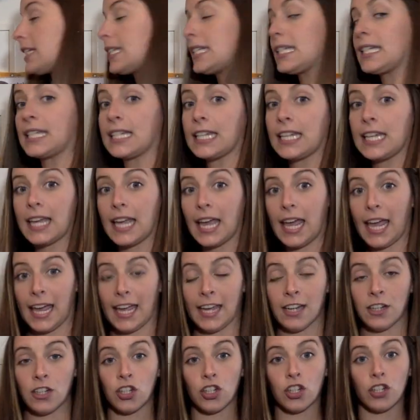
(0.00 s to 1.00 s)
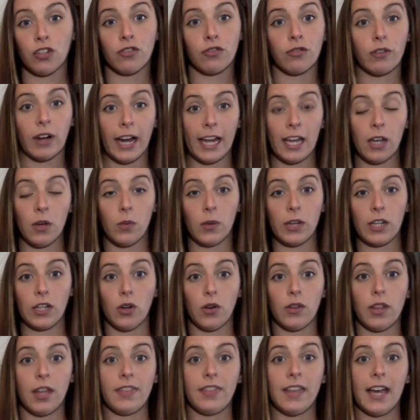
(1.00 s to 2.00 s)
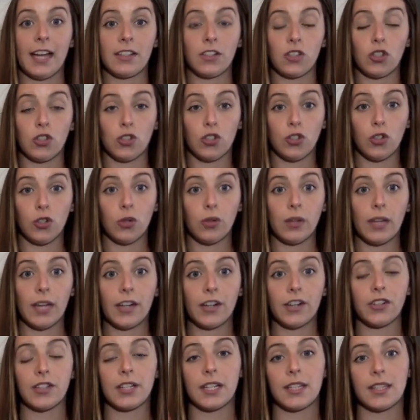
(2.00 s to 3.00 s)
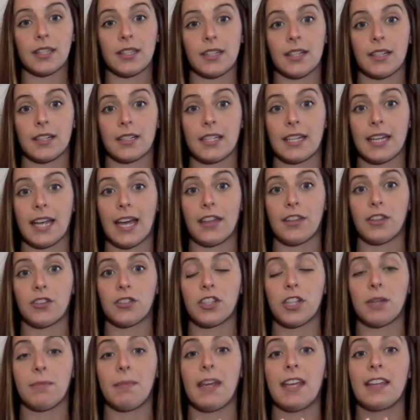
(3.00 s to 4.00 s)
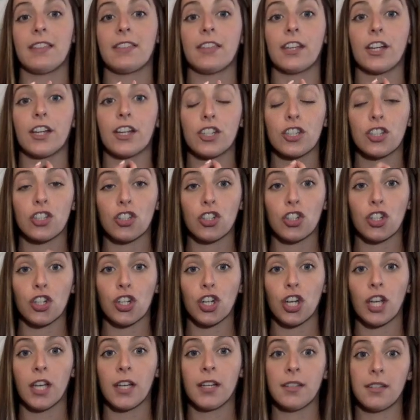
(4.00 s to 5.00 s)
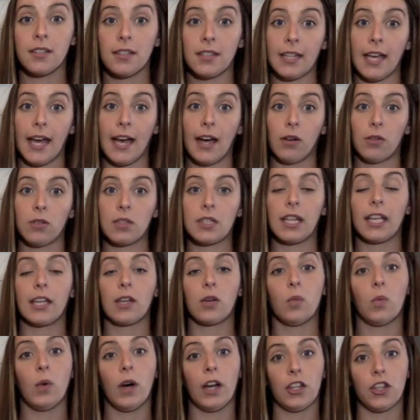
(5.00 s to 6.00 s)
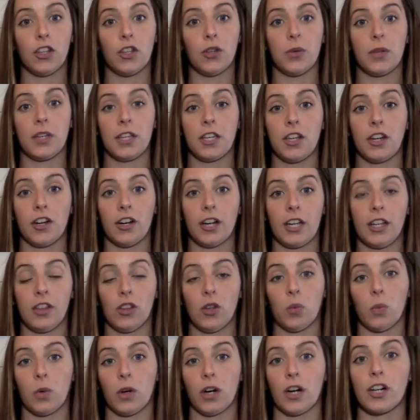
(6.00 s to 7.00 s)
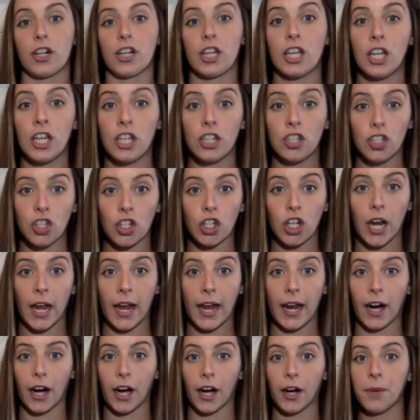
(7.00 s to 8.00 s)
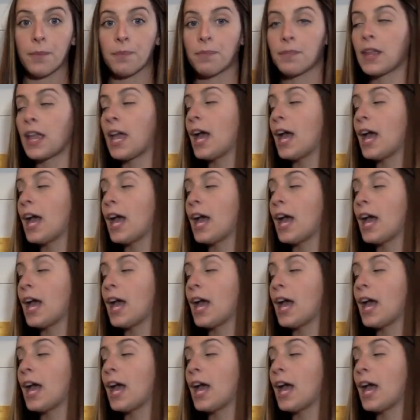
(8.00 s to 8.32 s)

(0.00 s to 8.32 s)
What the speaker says: CH, right? We know that that's two letters that stick together to make the ch sound, like what you hear in the word chair.